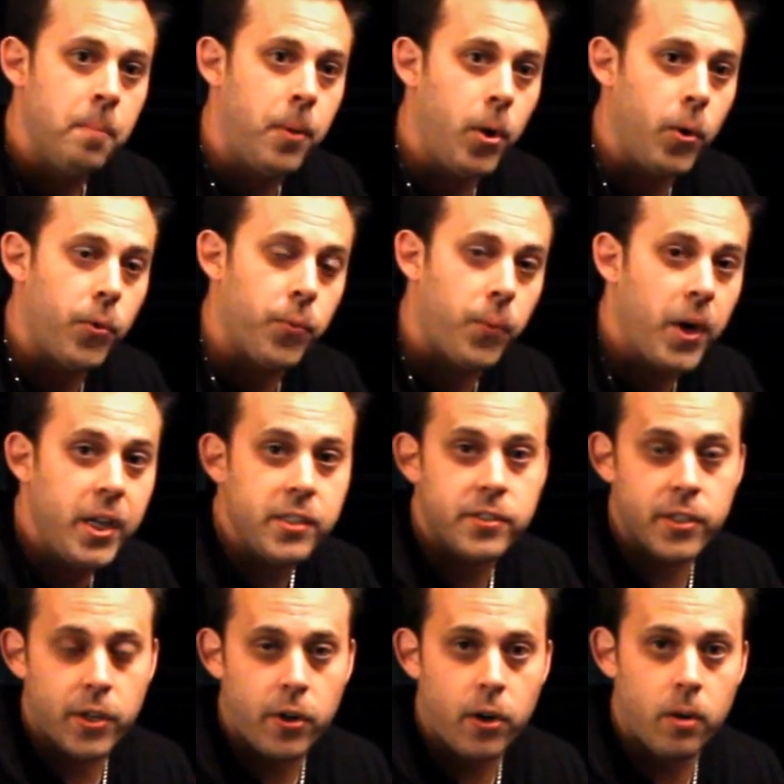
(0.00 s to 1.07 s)
both
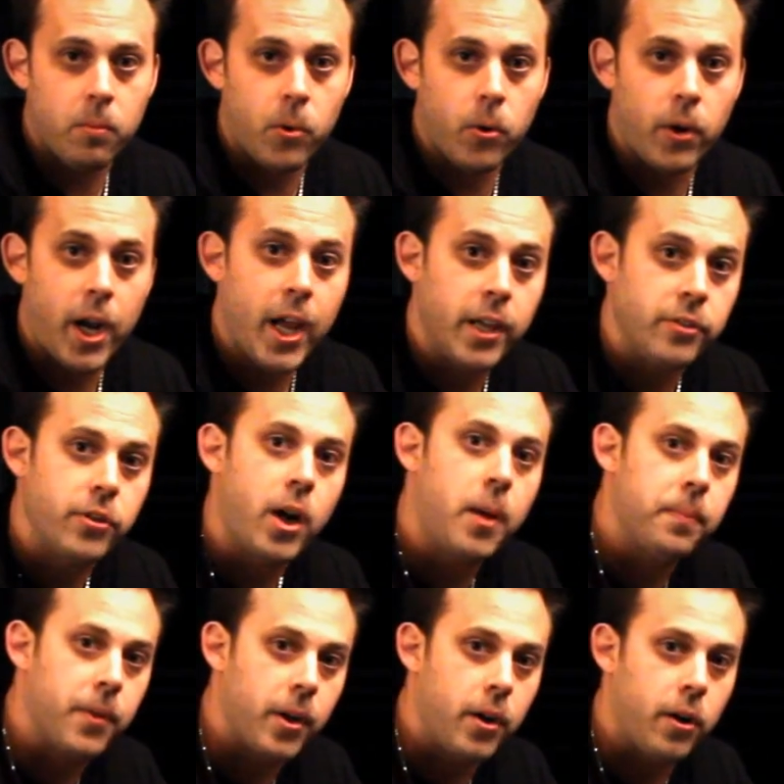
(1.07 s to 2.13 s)
raise the car more and
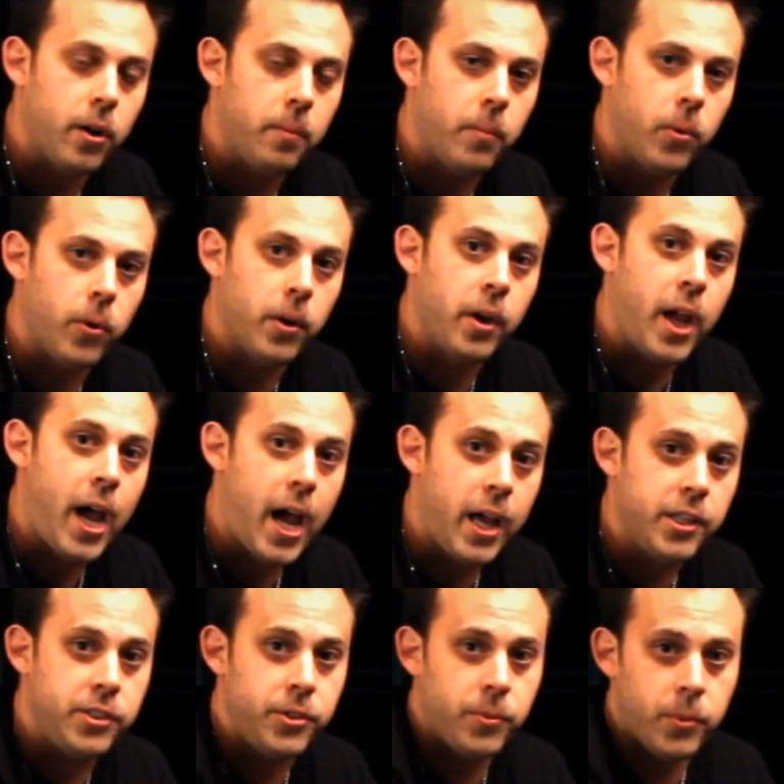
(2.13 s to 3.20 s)
drop the car more
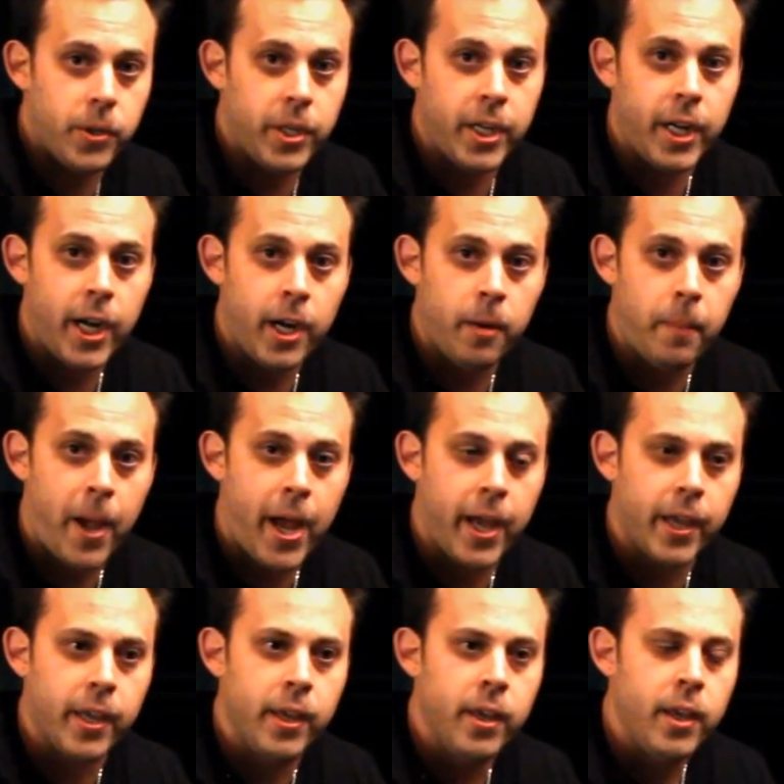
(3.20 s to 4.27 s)
as you would an
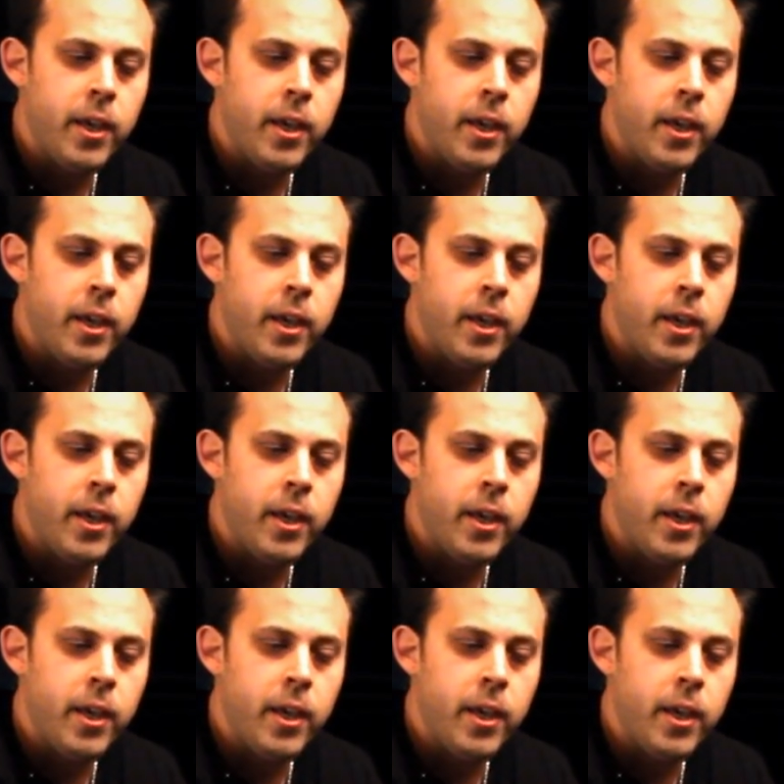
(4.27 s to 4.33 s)
airbag.